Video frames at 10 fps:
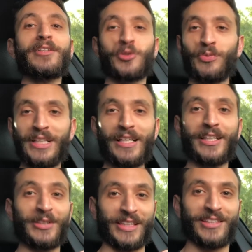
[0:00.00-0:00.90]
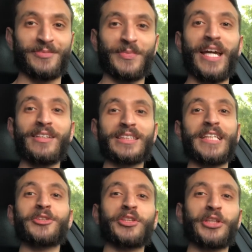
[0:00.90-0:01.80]
ridiculous.
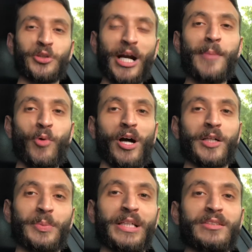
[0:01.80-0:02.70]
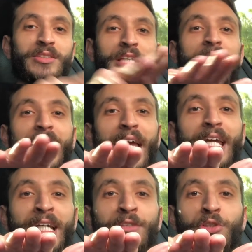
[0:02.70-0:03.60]
Essentially, crab walk means
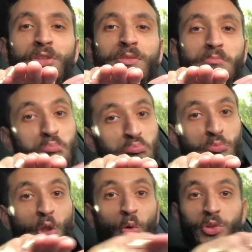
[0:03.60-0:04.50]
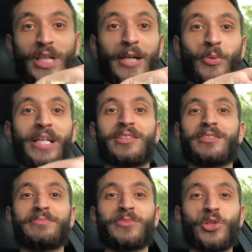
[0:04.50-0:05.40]
it can just go sideways.
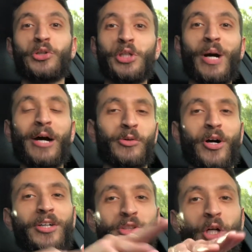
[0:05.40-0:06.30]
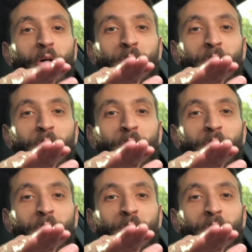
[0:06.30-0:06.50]
So you know how cars go